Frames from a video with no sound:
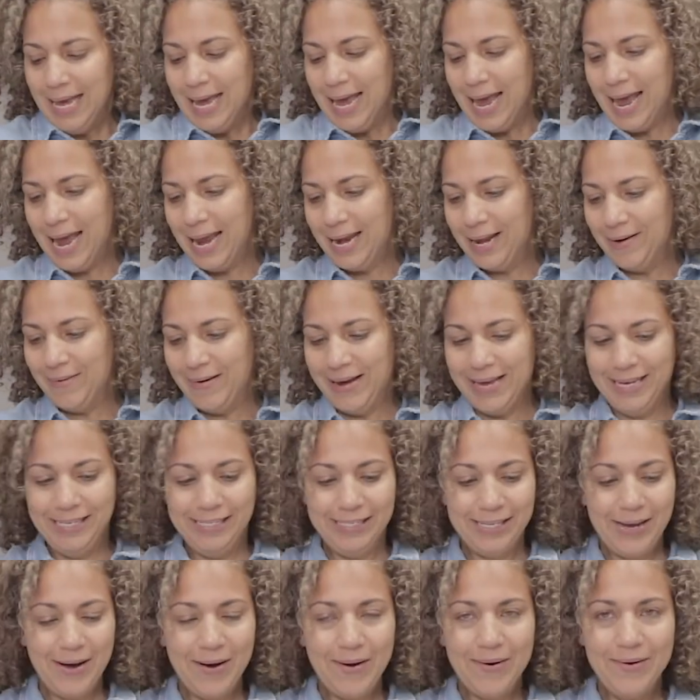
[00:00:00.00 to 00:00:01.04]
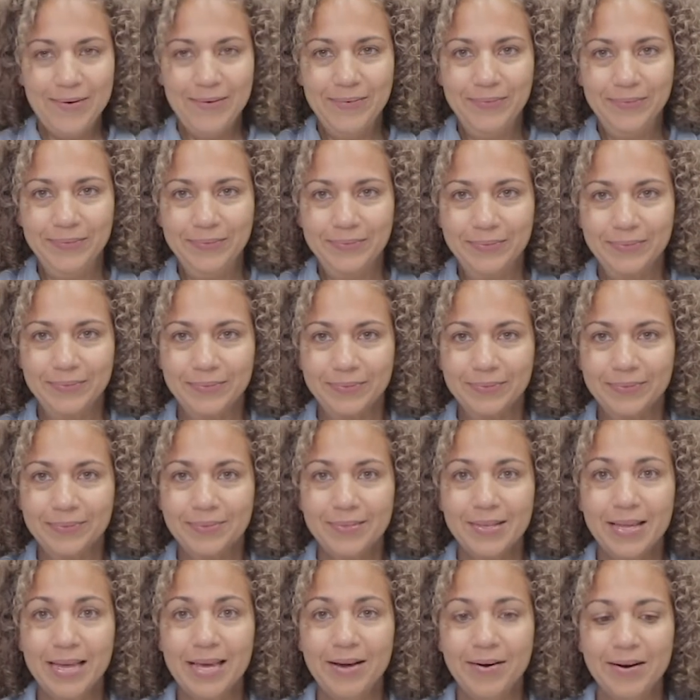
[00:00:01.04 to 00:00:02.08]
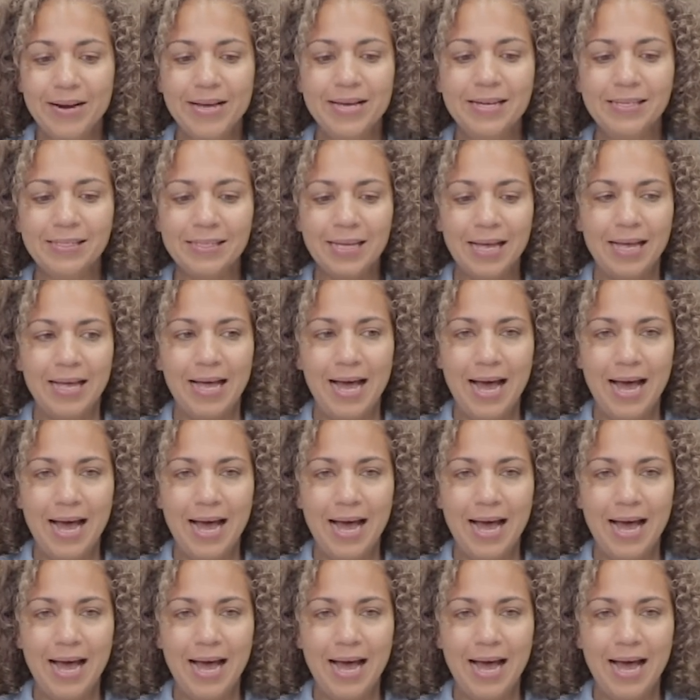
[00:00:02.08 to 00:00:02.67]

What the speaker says: Anyway, so here it is.